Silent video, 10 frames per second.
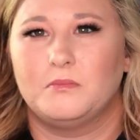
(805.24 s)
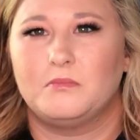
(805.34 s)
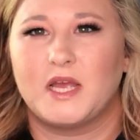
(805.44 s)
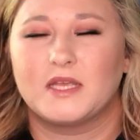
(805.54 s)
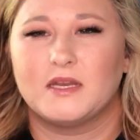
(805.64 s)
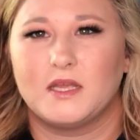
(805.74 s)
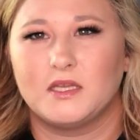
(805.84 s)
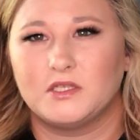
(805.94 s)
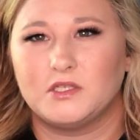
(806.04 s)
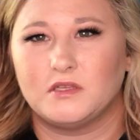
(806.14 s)
my
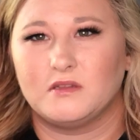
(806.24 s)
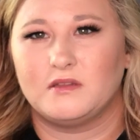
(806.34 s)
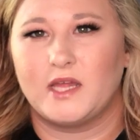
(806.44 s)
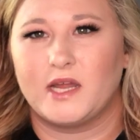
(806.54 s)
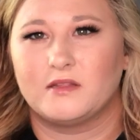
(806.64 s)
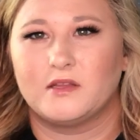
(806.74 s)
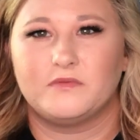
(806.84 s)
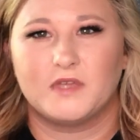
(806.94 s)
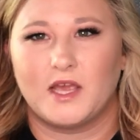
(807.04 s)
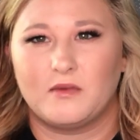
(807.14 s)
connection that I
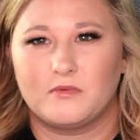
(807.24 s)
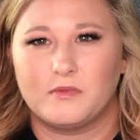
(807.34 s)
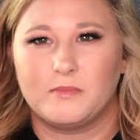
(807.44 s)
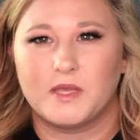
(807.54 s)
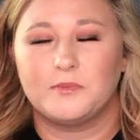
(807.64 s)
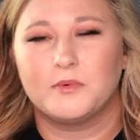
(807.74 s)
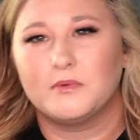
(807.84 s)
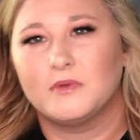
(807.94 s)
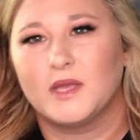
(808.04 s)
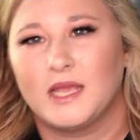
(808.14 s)
love to have with
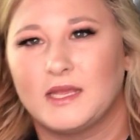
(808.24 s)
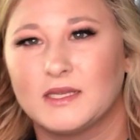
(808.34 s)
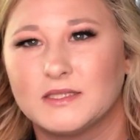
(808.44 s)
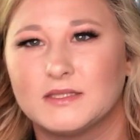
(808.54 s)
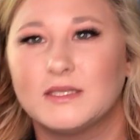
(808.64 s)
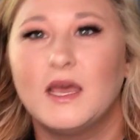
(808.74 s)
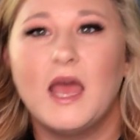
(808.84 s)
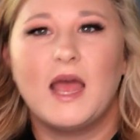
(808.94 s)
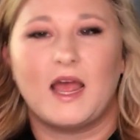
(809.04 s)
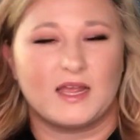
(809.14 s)
people, and
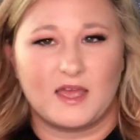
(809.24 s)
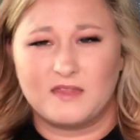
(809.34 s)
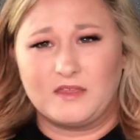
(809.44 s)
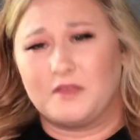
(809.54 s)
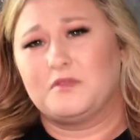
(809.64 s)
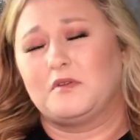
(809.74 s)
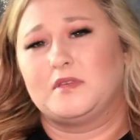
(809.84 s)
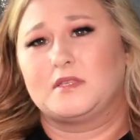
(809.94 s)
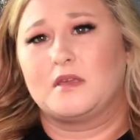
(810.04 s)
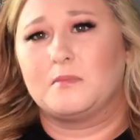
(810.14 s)
I got that through
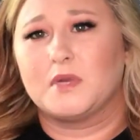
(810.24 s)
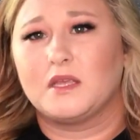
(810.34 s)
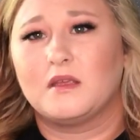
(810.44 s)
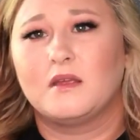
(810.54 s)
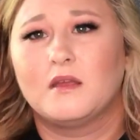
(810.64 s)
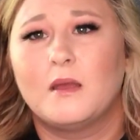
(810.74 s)
this company.